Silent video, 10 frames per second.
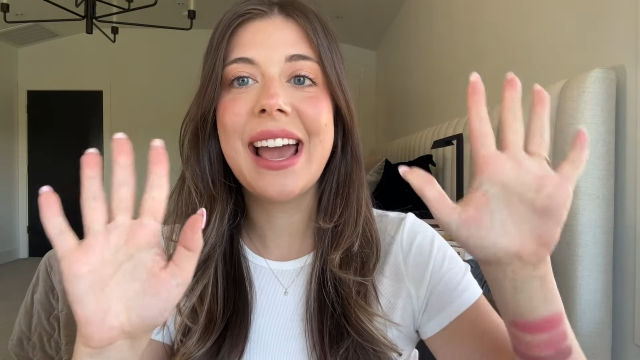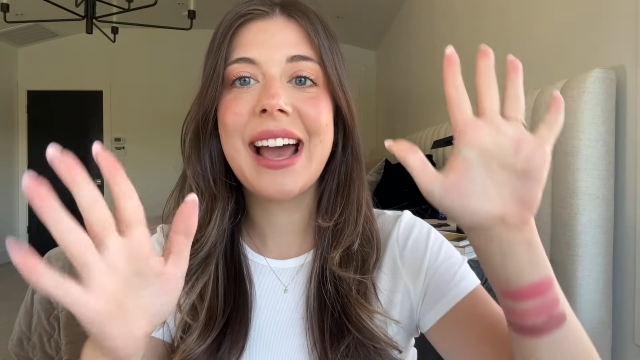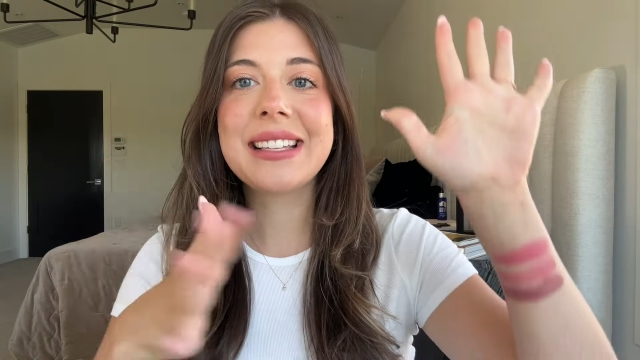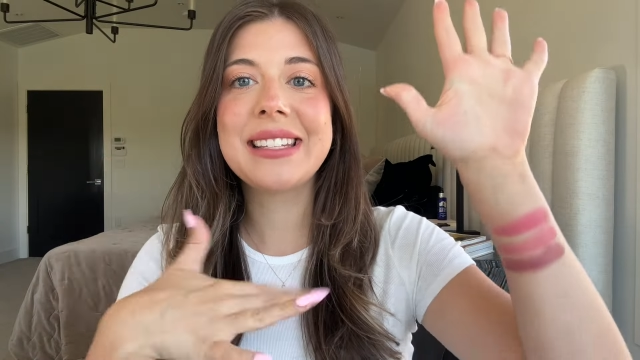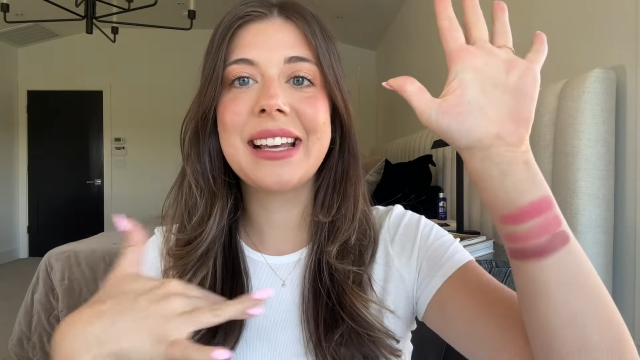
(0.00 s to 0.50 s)

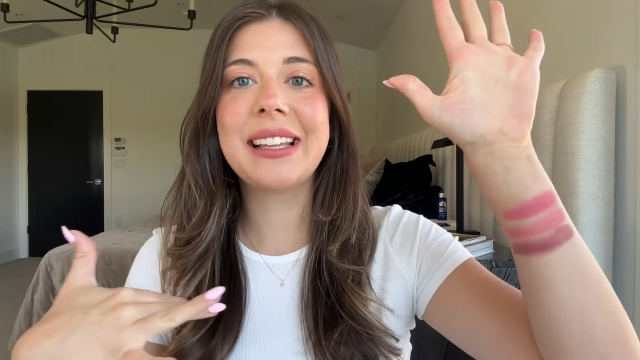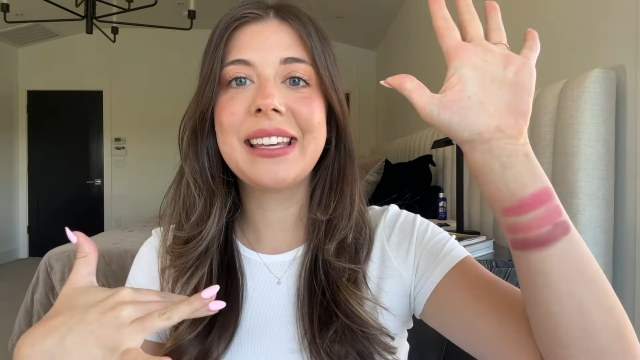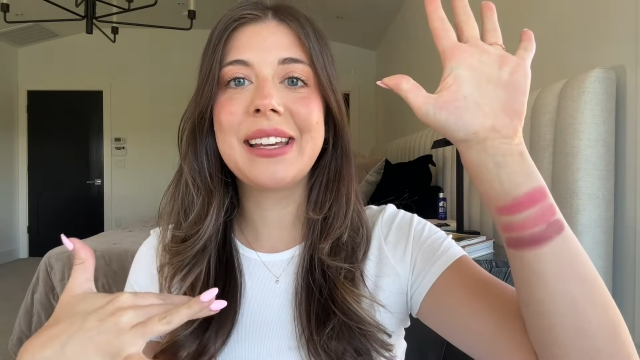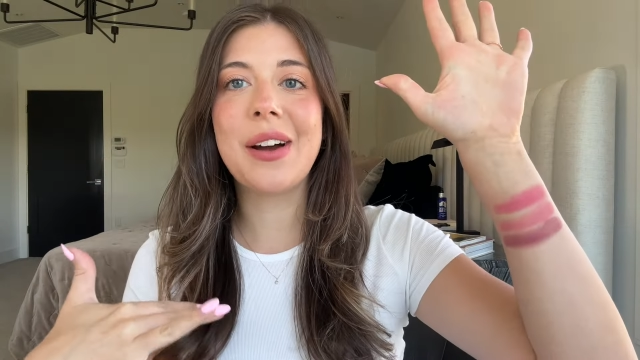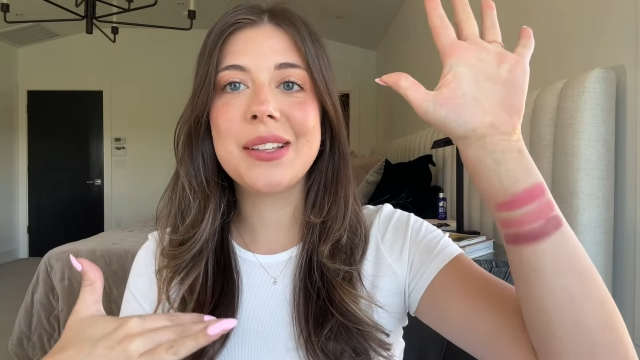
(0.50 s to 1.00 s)

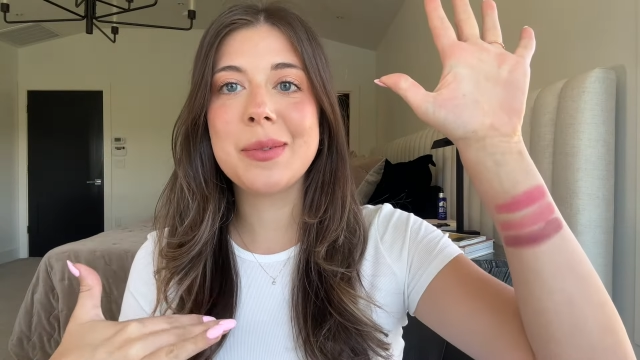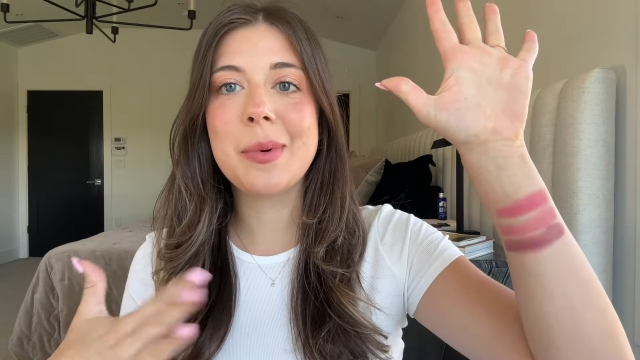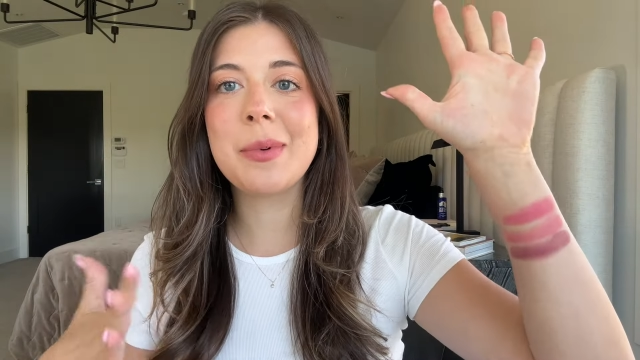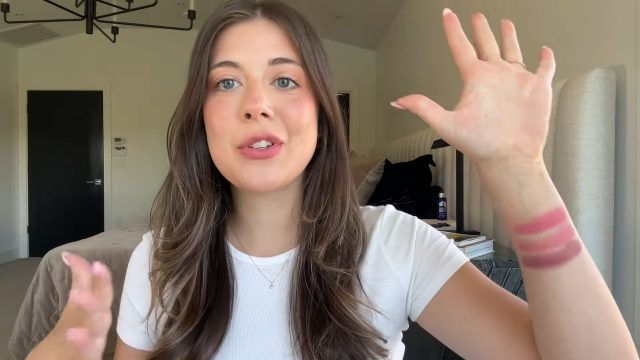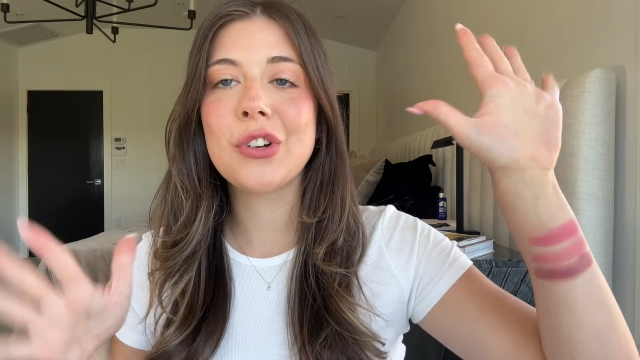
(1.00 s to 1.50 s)
accidentally got some
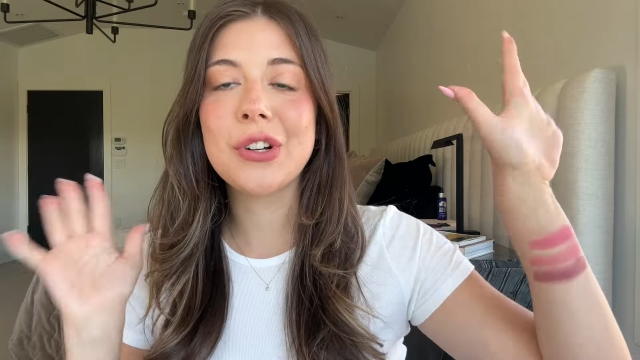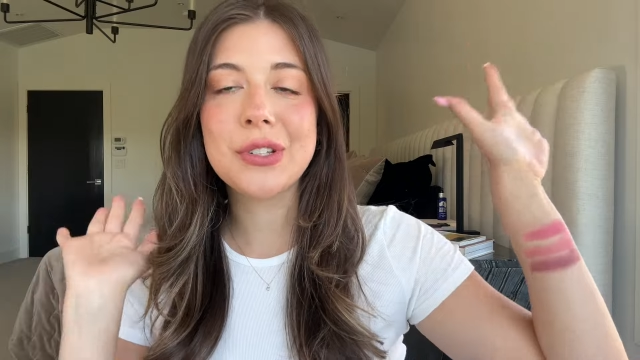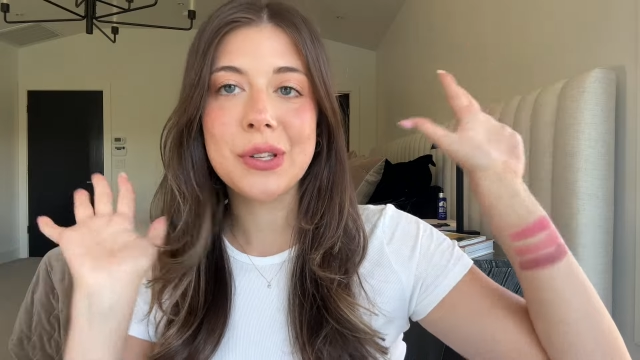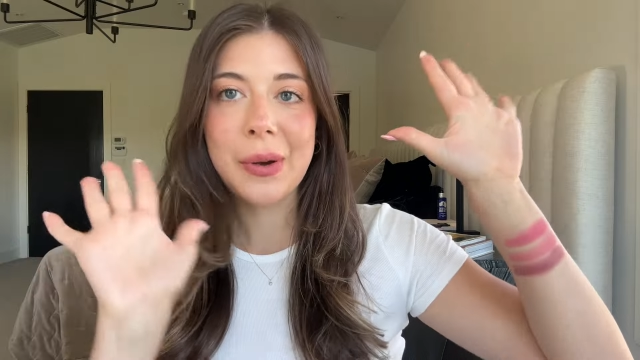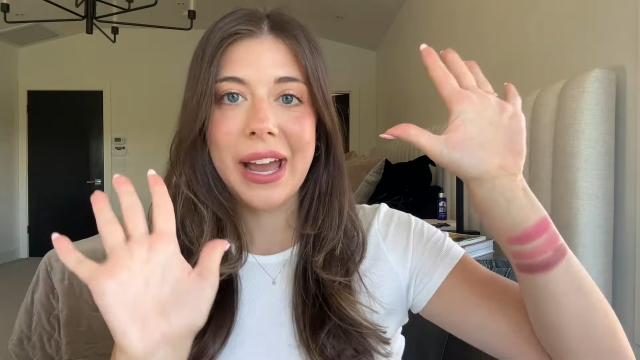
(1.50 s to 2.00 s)
on my
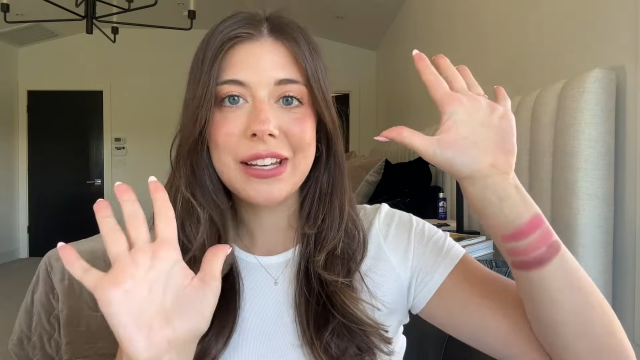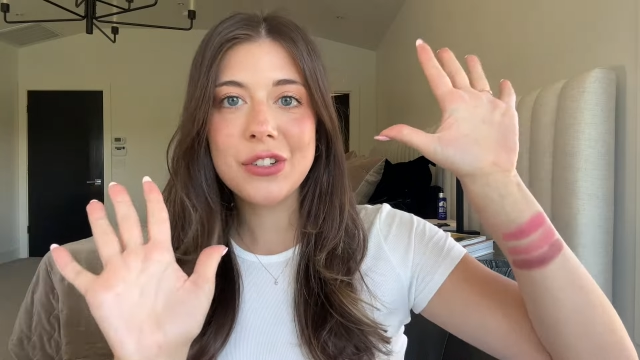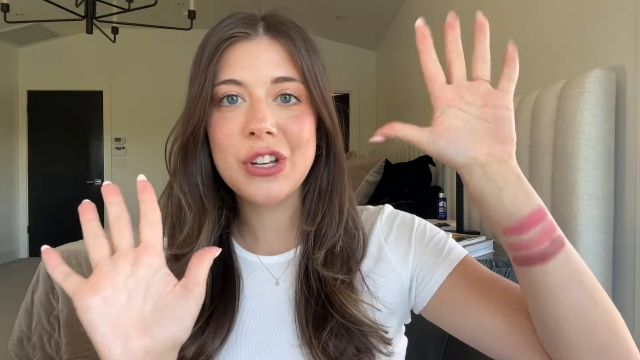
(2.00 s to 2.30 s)
shirt, so I had to